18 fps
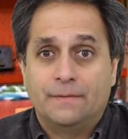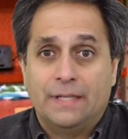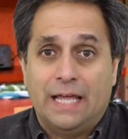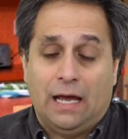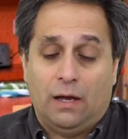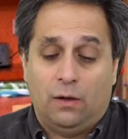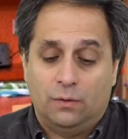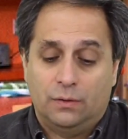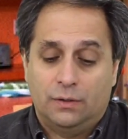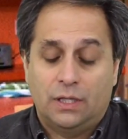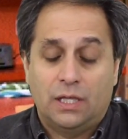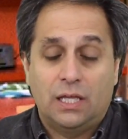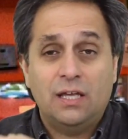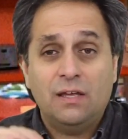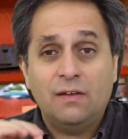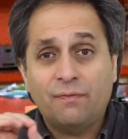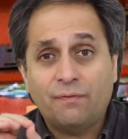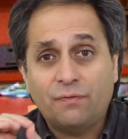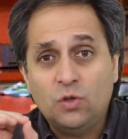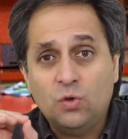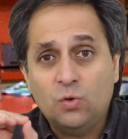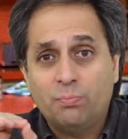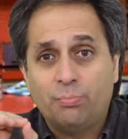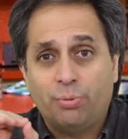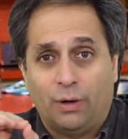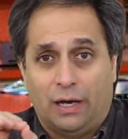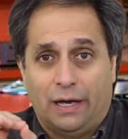Now, if
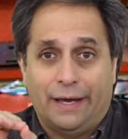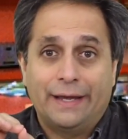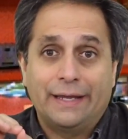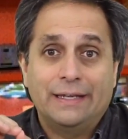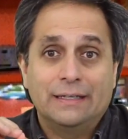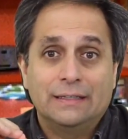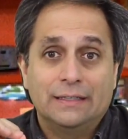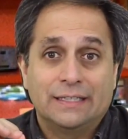you buy,